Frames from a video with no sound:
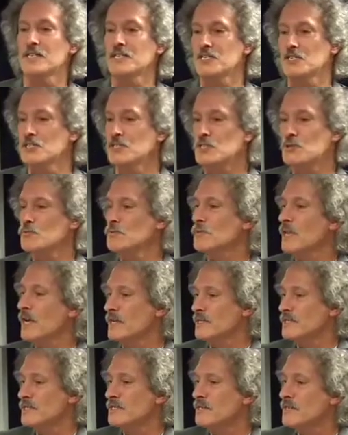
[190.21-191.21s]
as the
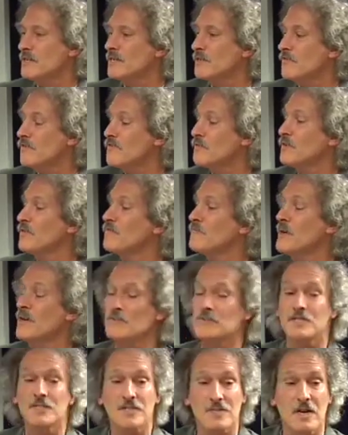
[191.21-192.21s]
Israelites did at the foot of
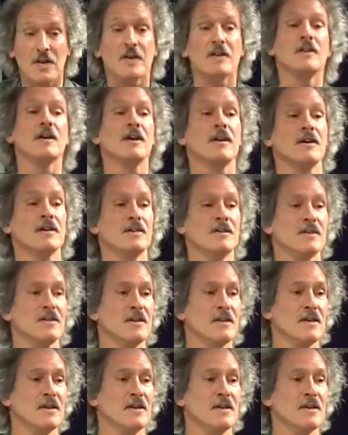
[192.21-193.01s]
Mount Sinai.